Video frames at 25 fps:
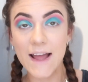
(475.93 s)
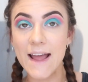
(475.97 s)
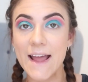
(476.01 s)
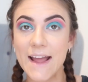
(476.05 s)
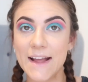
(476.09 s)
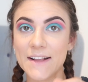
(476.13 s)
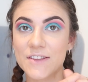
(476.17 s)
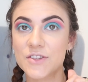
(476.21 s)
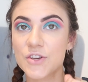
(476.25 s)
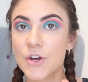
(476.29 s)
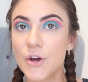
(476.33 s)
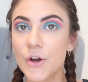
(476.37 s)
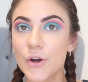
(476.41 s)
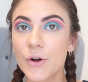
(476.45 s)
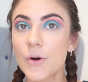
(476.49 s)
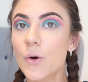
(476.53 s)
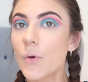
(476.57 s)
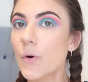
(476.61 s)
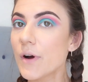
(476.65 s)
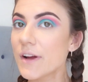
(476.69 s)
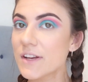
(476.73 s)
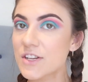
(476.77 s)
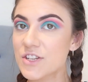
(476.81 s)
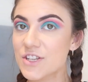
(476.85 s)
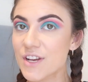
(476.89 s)
a
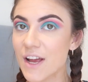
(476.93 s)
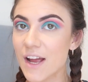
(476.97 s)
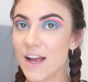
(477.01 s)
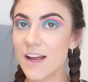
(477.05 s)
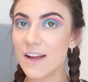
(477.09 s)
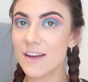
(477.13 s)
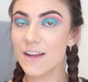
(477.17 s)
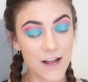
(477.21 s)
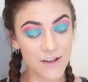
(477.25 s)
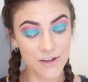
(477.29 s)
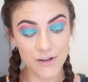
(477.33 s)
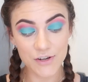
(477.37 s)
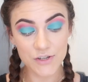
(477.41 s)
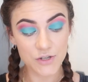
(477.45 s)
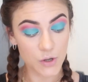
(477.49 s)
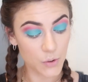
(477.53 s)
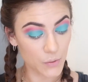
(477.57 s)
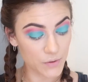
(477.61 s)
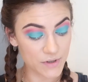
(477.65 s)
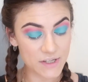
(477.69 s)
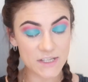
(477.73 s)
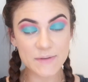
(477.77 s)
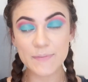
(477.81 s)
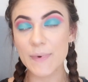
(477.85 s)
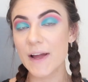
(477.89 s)
turquoise shade, and you don't
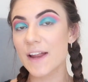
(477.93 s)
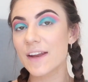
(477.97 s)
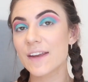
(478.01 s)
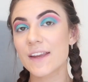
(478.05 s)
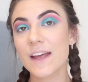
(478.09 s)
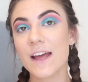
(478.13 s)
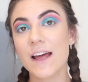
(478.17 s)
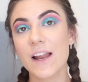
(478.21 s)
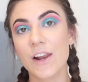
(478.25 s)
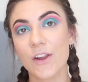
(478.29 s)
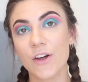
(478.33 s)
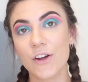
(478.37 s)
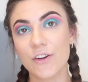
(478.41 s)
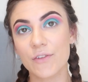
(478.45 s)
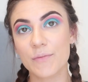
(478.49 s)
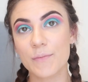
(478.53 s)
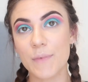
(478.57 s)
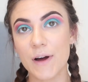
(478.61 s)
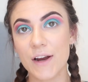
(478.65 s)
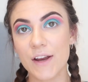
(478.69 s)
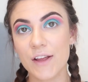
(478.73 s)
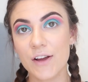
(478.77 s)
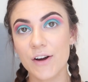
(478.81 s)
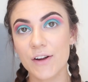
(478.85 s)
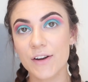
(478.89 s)
want to spend a lot of
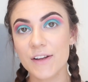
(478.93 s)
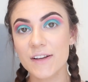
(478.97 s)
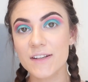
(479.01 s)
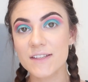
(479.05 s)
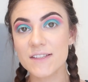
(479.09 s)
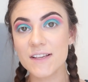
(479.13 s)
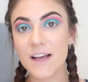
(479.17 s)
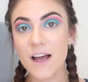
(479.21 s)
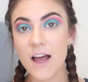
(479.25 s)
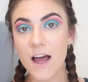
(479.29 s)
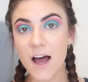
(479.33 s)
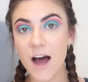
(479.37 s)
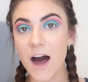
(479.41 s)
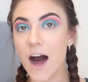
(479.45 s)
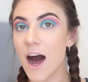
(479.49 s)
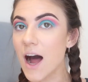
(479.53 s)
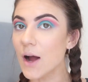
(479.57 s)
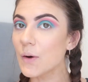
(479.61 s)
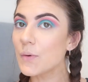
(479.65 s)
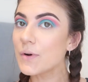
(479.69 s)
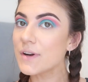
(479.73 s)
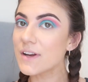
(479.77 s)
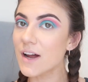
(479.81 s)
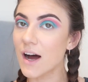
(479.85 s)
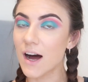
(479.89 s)
money on it,
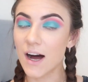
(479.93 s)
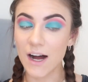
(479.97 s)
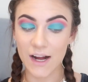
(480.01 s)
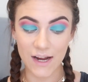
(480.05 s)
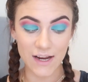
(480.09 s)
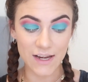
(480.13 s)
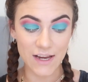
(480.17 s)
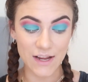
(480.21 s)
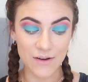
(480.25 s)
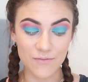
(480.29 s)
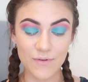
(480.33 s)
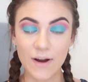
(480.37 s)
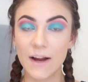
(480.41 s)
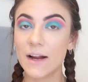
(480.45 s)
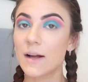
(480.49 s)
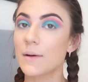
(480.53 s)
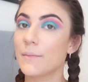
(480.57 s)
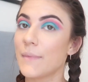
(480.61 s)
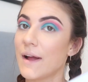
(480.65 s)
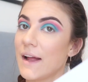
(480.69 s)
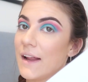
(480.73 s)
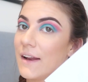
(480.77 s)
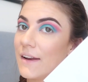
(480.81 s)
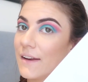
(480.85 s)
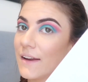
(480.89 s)
I would highly
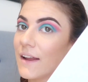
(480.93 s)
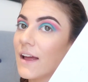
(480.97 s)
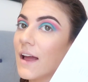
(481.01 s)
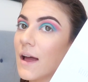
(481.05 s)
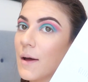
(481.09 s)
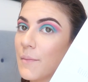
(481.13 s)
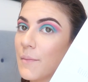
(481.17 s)
recommend